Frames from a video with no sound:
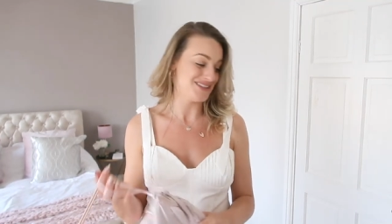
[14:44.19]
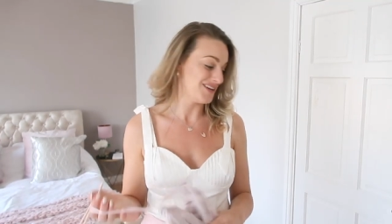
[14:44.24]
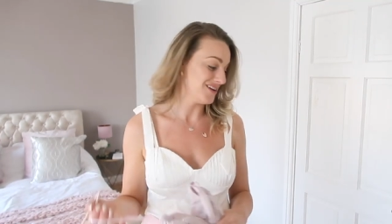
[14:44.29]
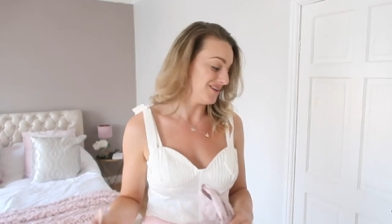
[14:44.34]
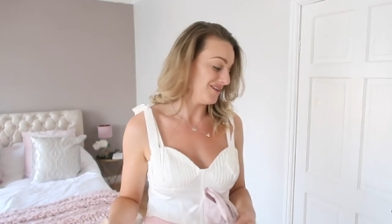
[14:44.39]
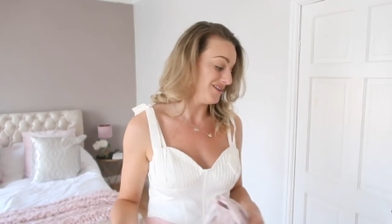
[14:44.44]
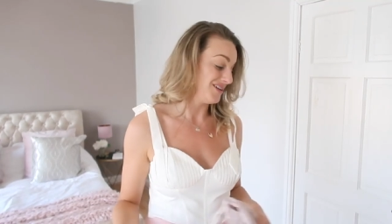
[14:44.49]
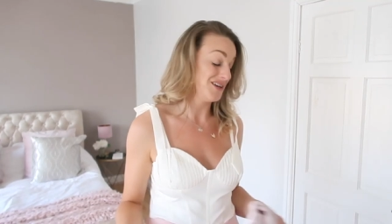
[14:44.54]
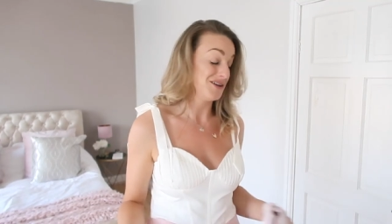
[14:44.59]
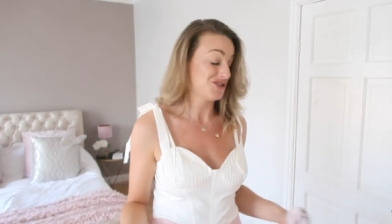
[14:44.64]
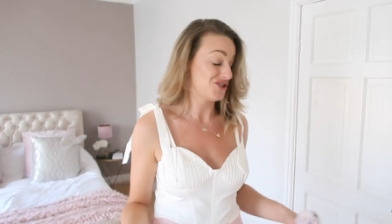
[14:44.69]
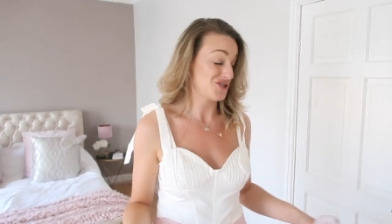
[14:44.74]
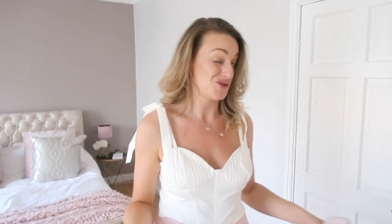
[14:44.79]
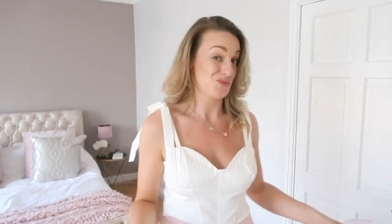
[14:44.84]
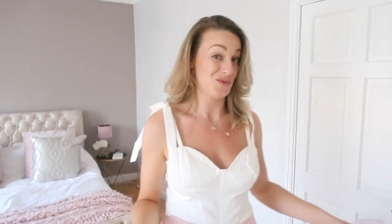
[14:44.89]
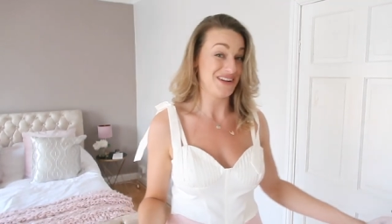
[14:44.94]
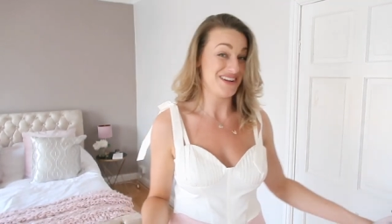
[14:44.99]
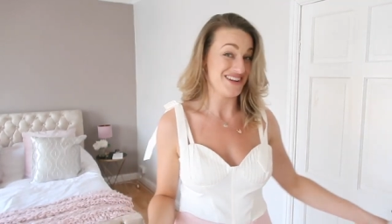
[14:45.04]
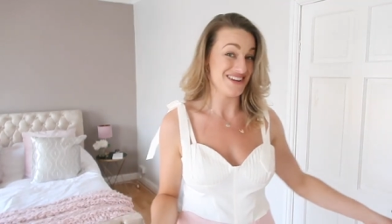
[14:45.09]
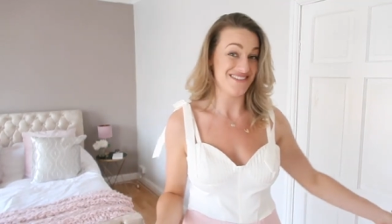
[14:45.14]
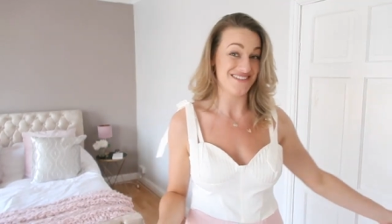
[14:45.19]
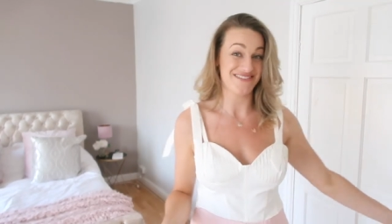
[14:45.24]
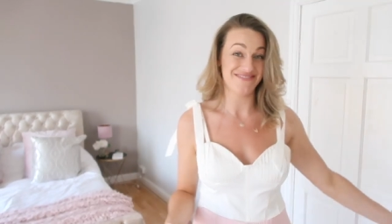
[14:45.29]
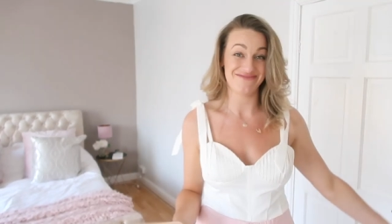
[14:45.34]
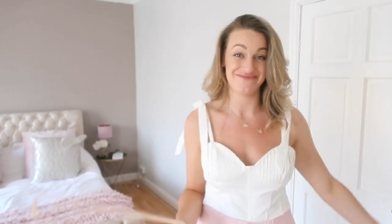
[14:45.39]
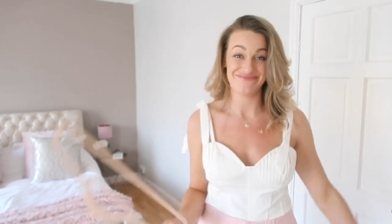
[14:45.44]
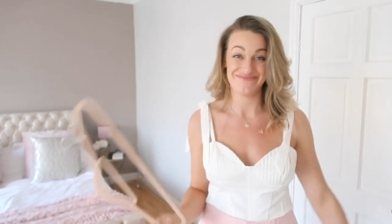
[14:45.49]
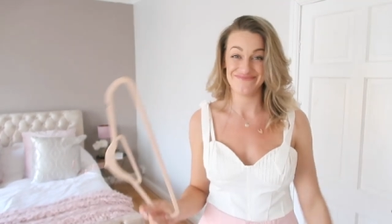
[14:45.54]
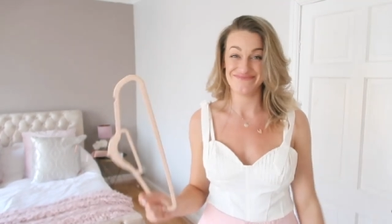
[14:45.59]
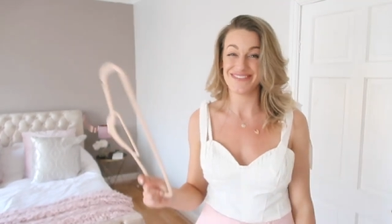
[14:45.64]
so you're just winning.
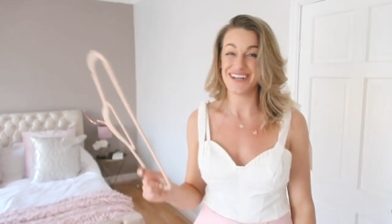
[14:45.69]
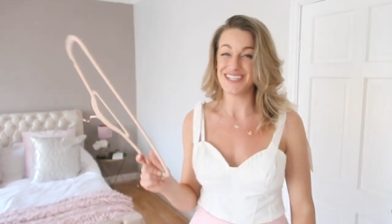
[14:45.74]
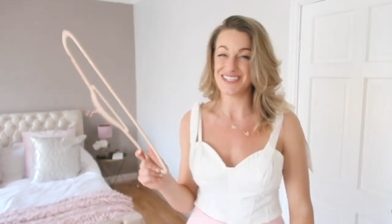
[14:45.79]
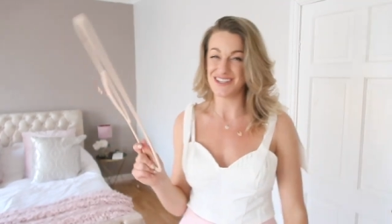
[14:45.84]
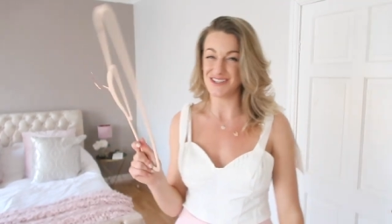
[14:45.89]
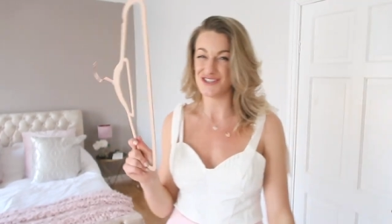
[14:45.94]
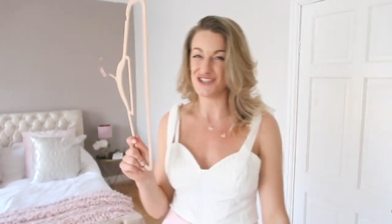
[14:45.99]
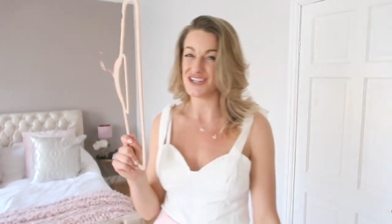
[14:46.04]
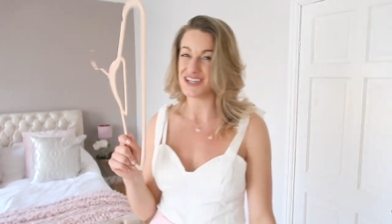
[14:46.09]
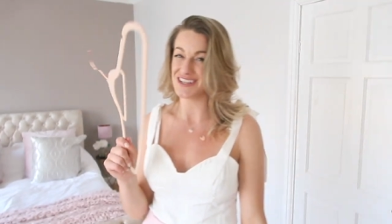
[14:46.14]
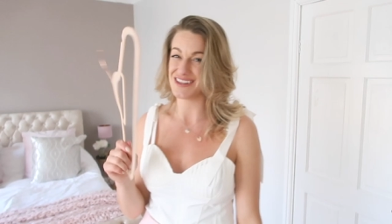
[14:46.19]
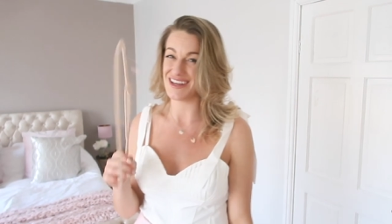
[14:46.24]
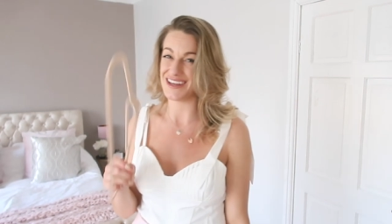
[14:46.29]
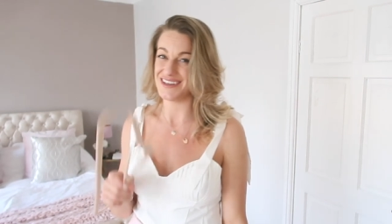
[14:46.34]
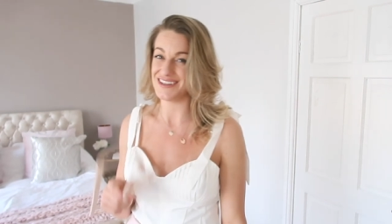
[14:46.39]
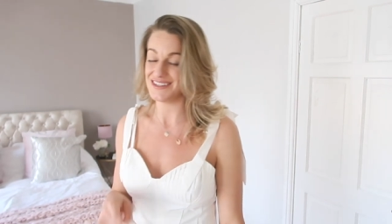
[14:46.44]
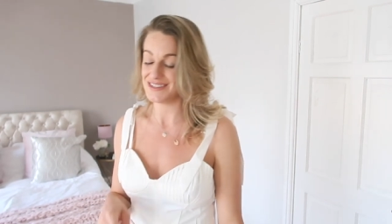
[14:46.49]
Nice little trick that